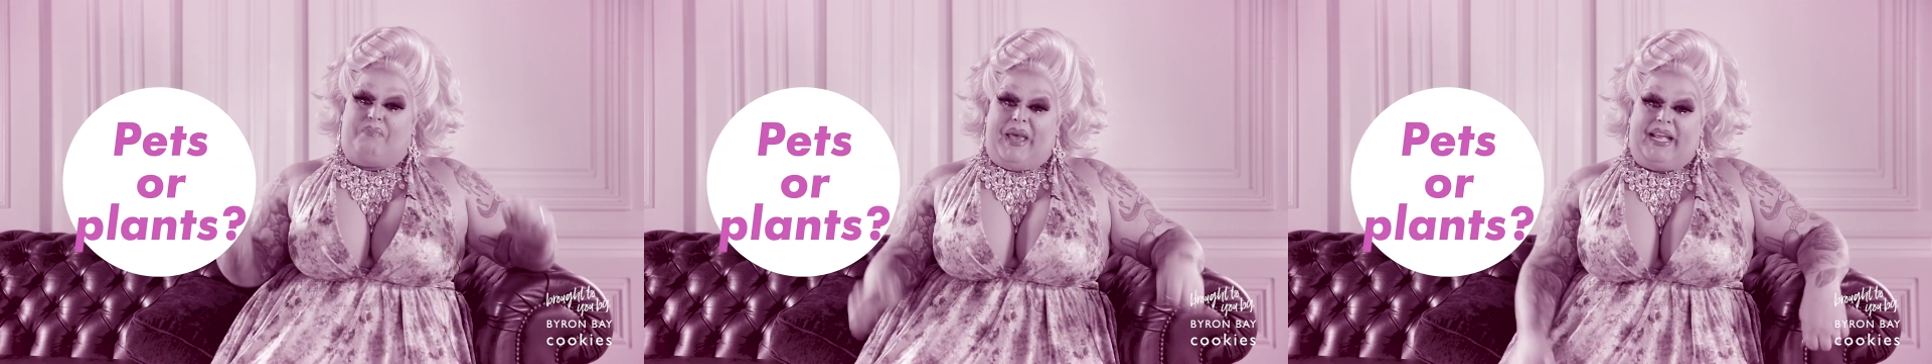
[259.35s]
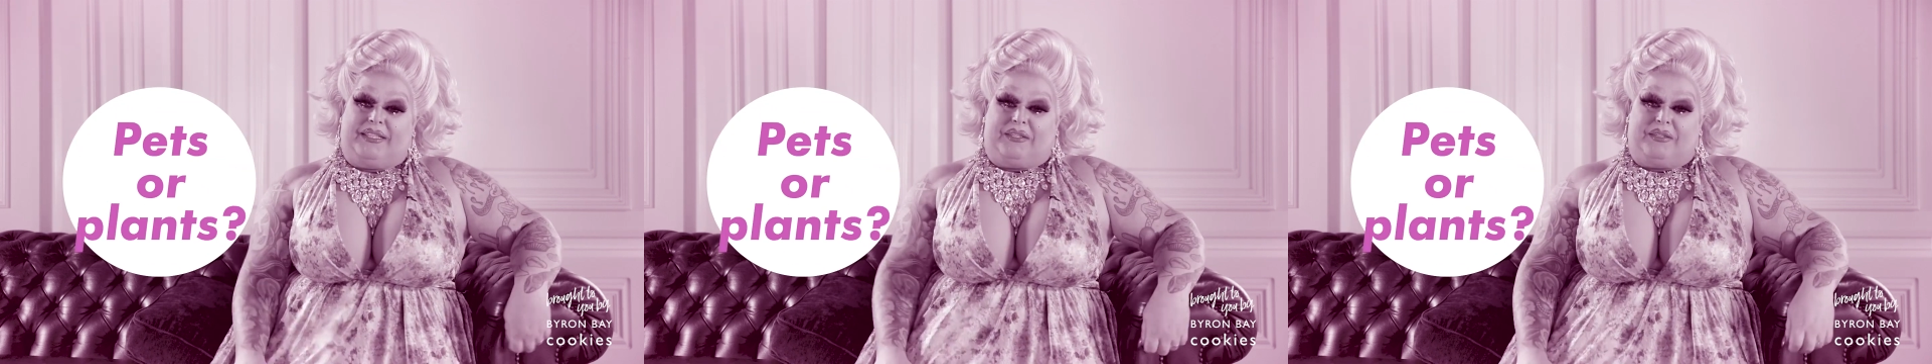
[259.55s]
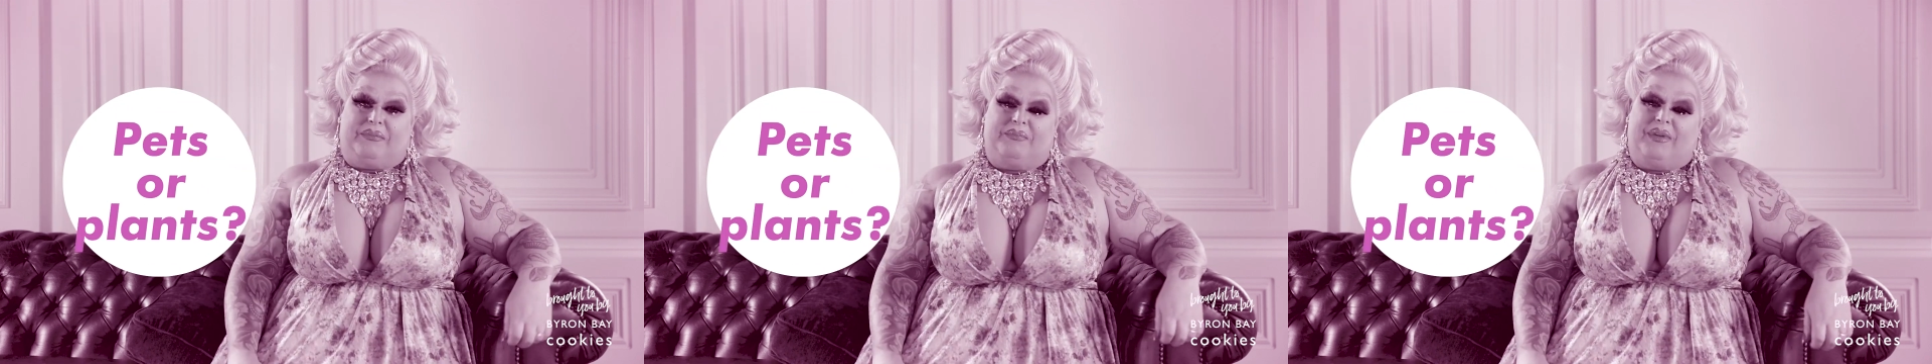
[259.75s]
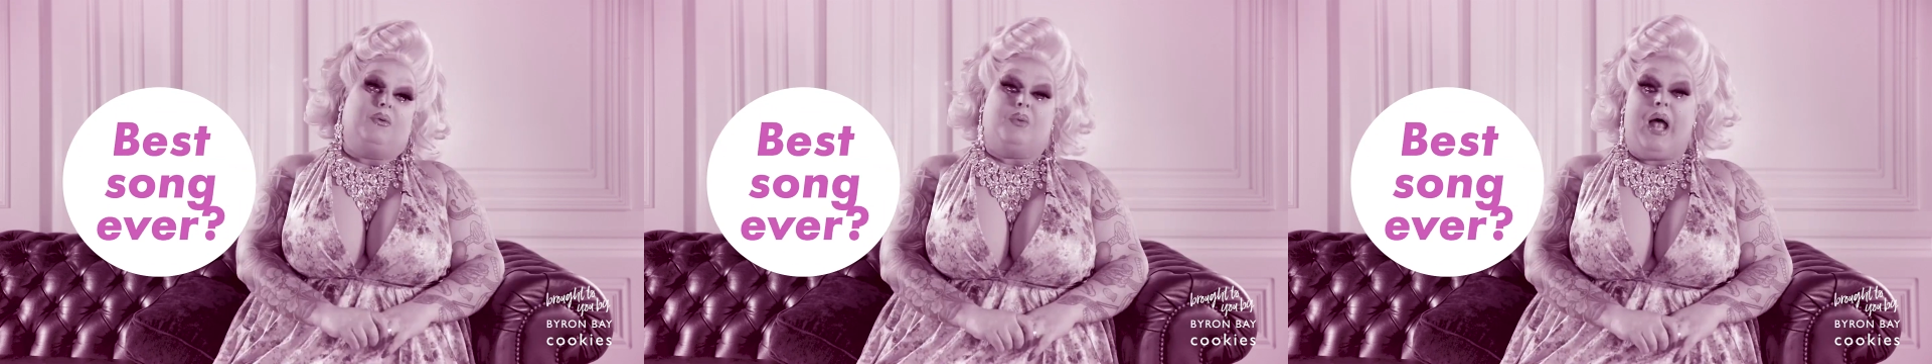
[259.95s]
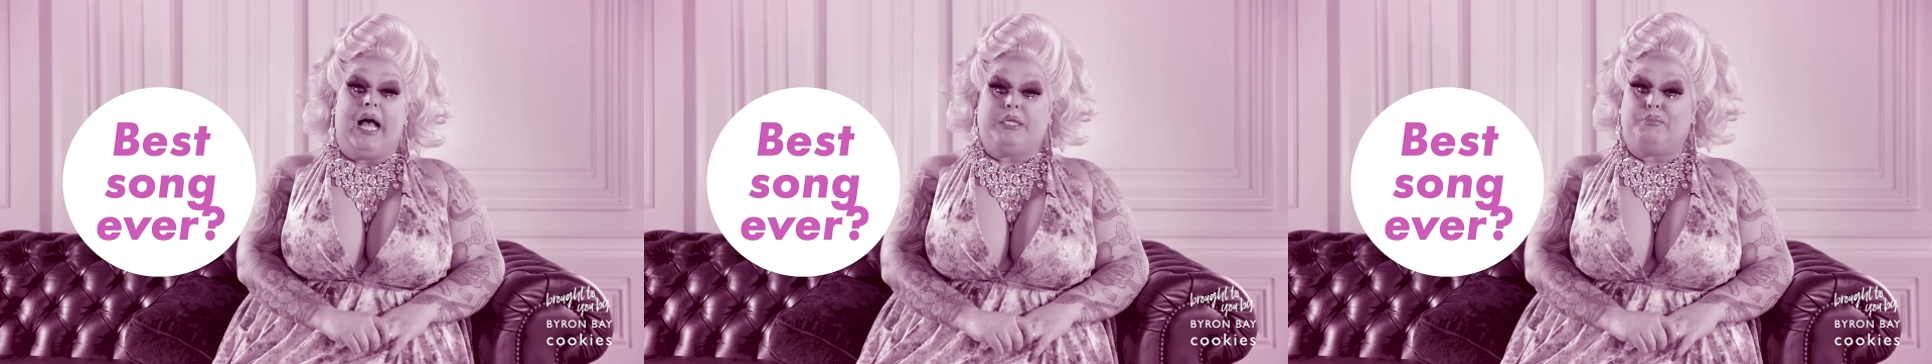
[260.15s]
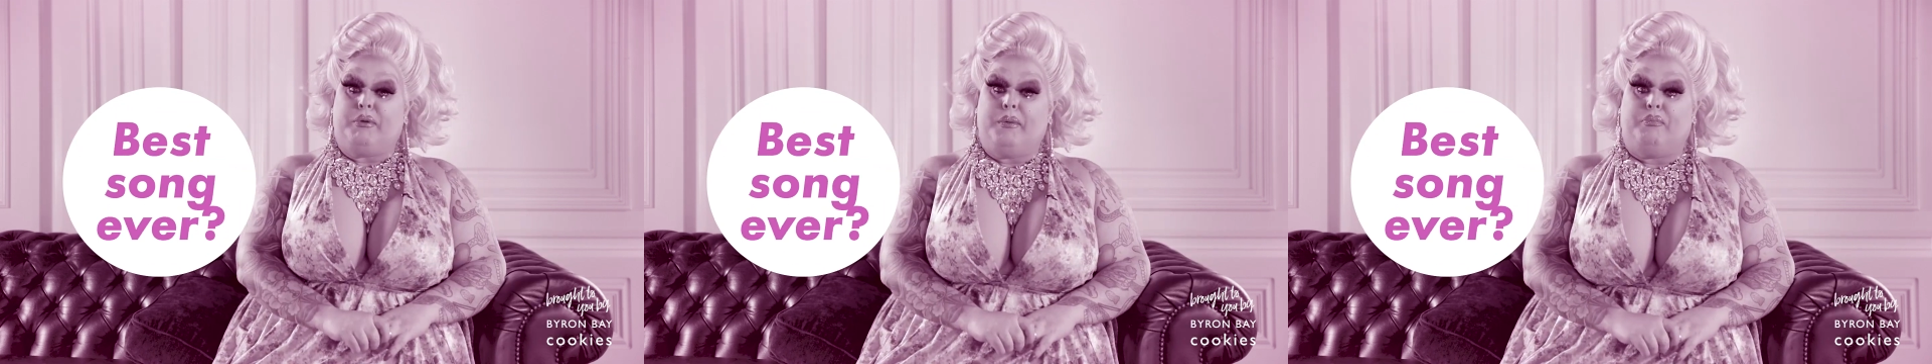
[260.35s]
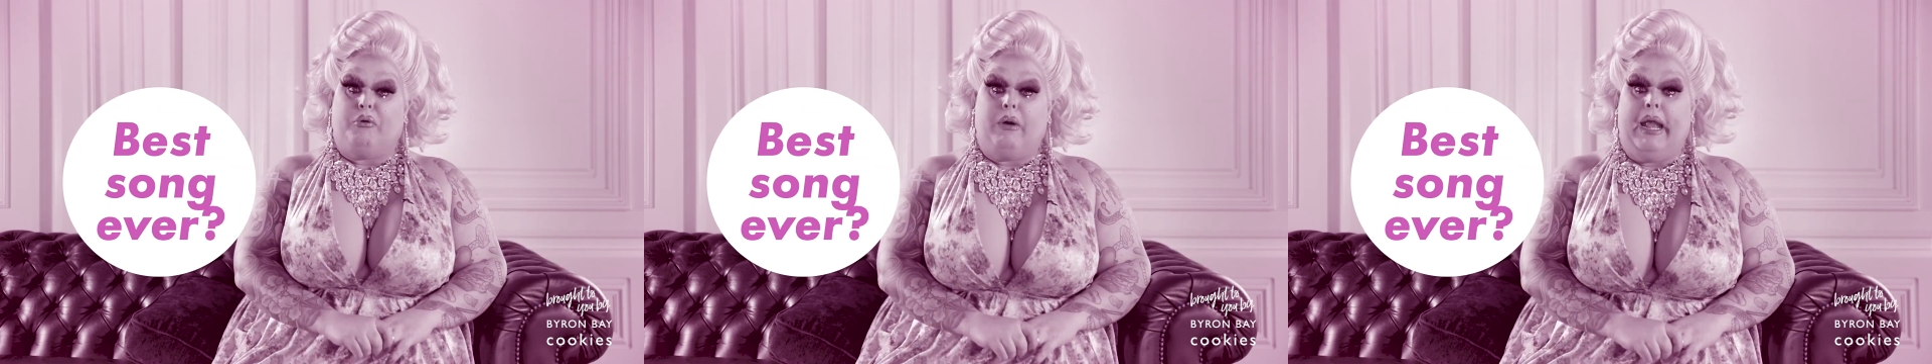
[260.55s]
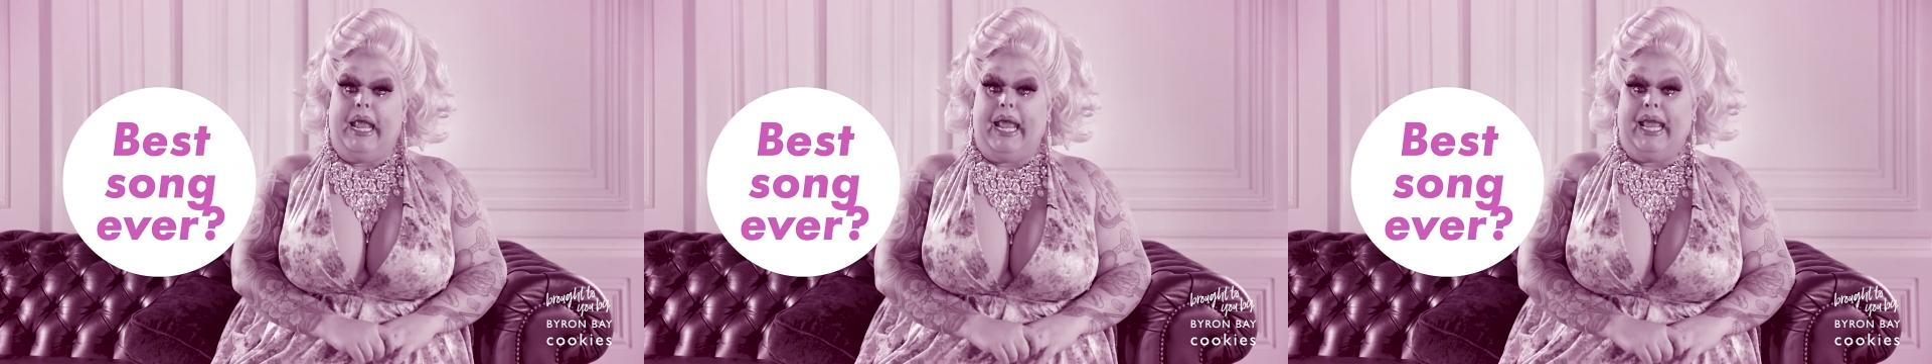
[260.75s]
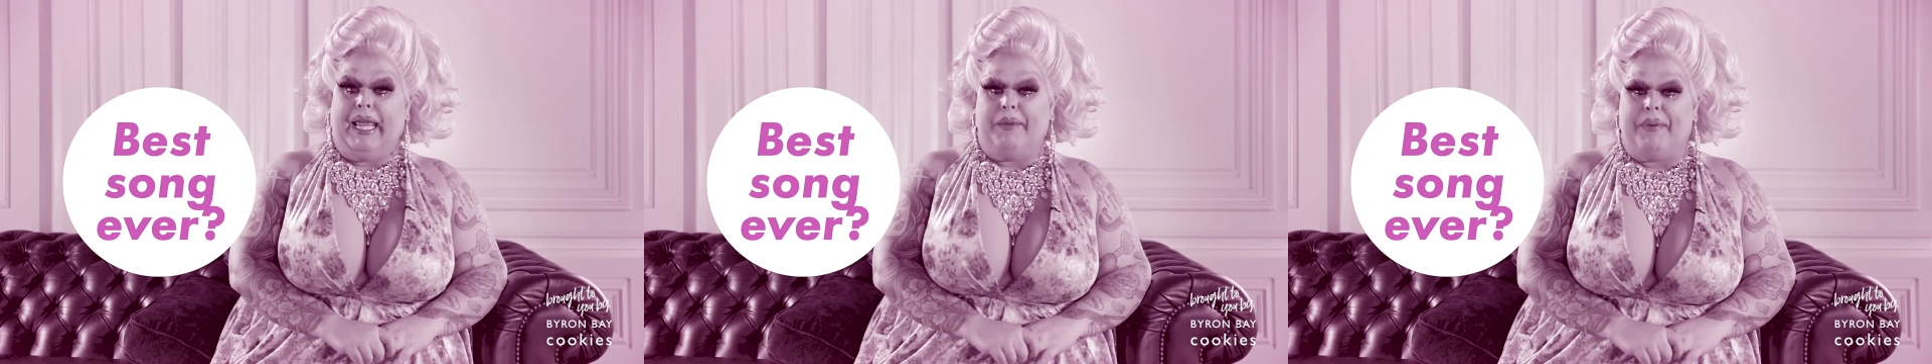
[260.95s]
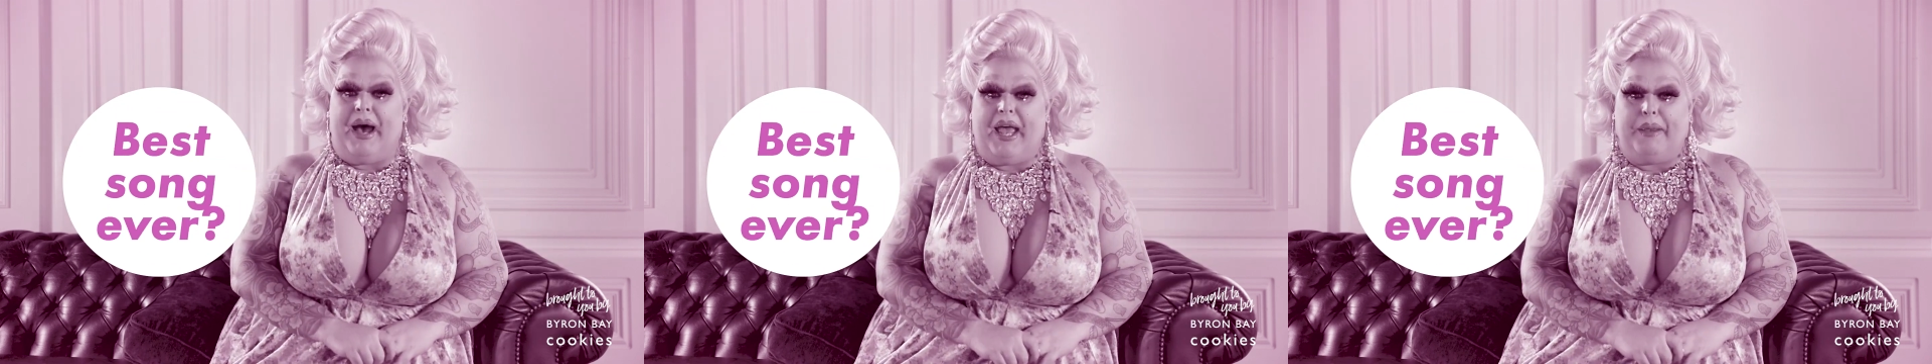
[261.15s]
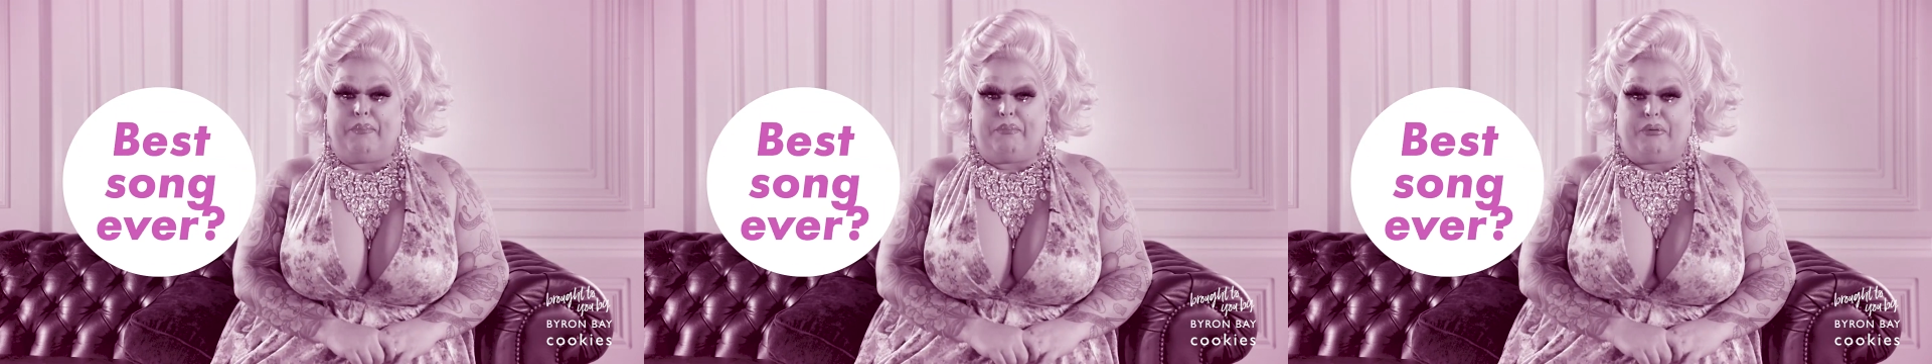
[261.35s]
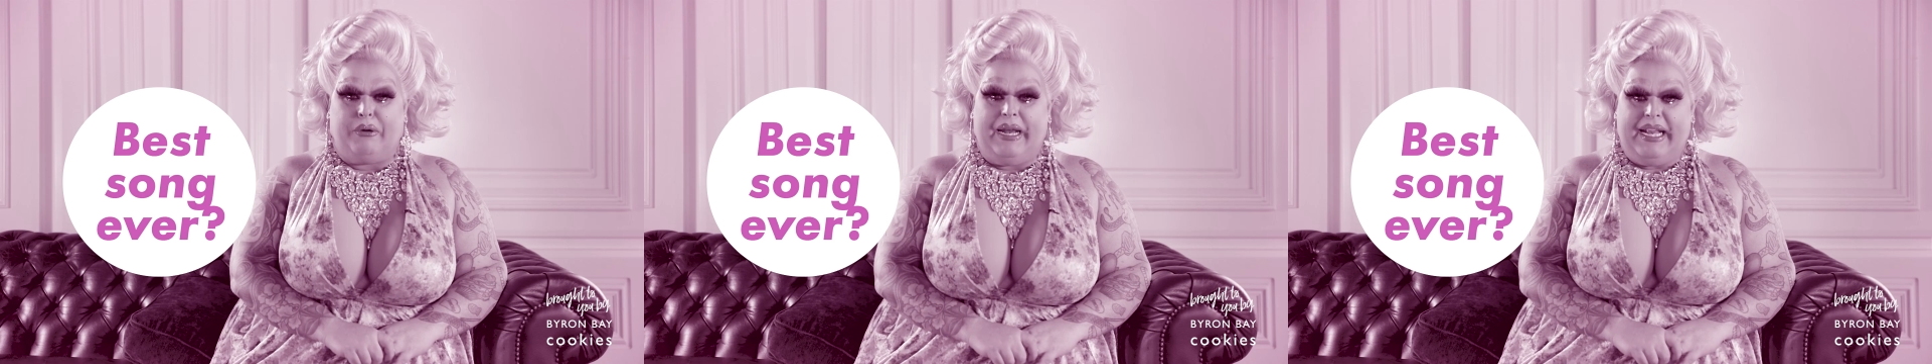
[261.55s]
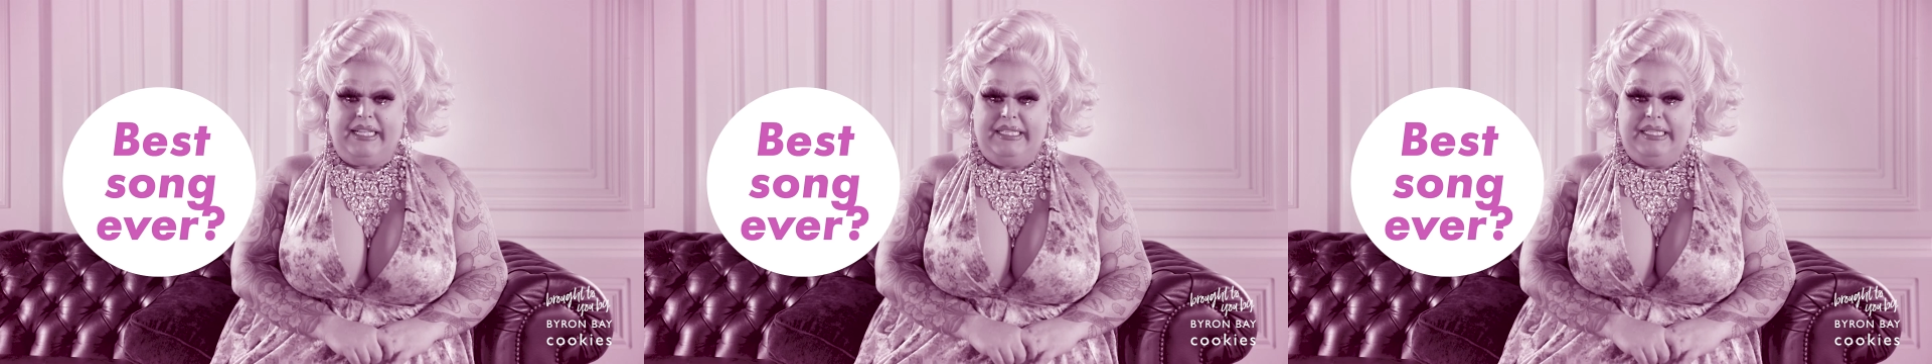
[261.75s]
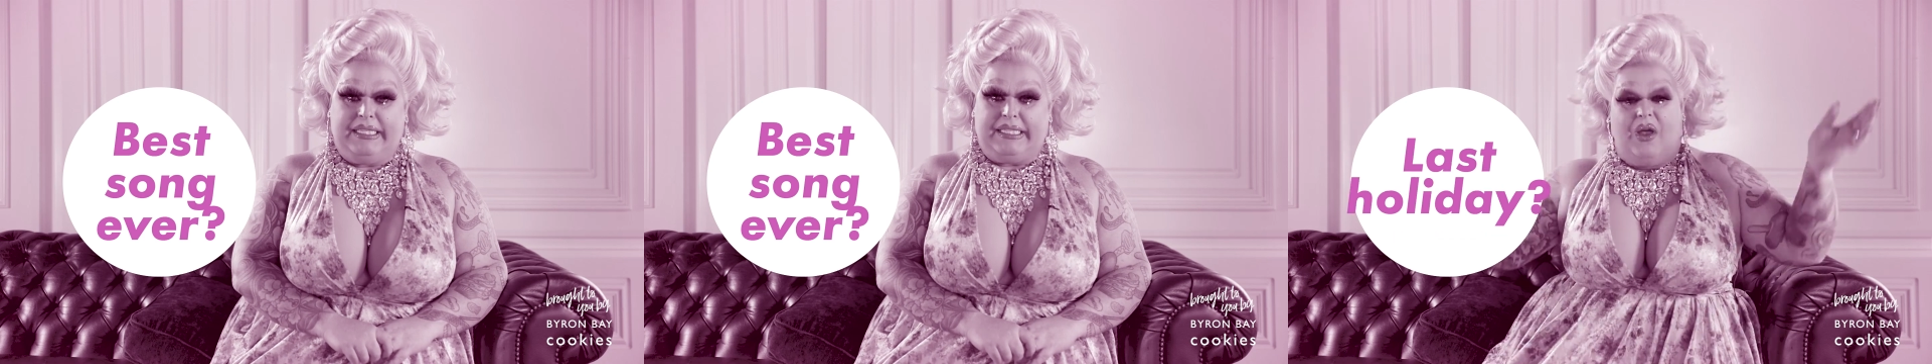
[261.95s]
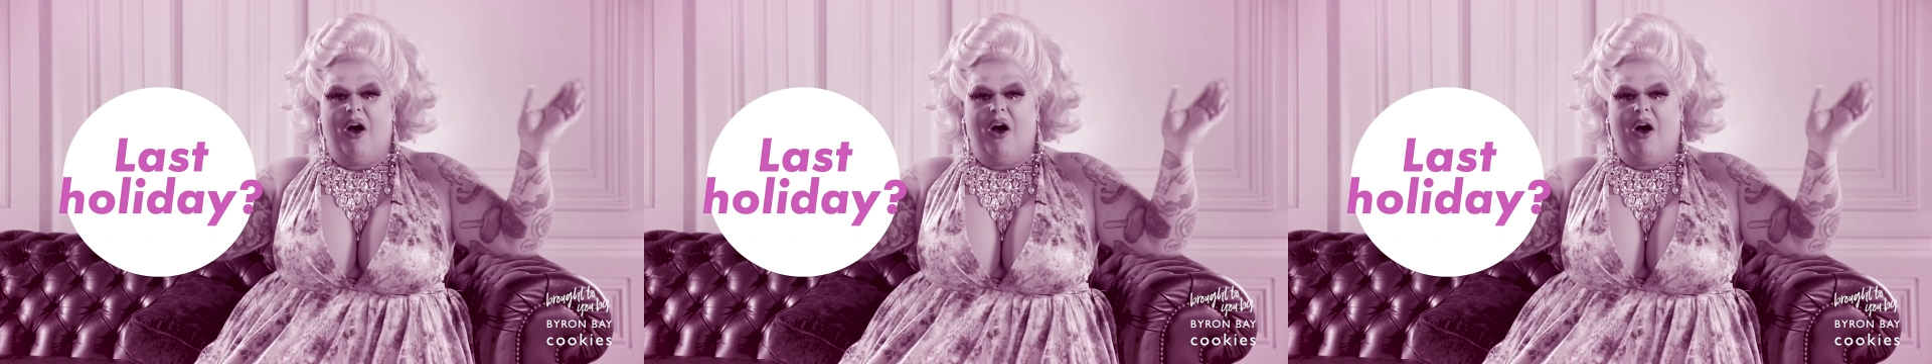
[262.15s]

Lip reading: Pets, Raspberry Beret by Prince.